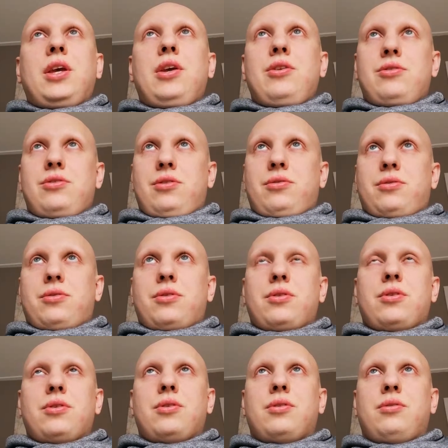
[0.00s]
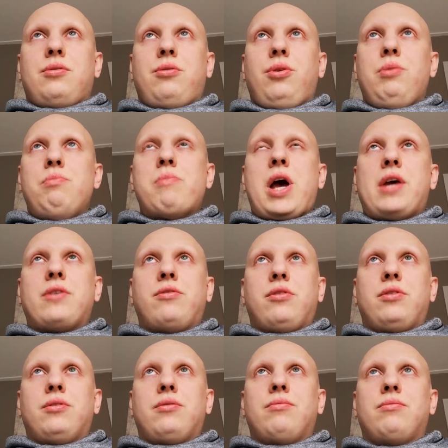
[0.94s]
easier to
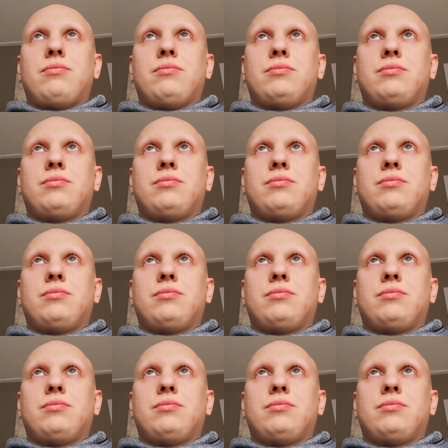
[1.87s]
imagine.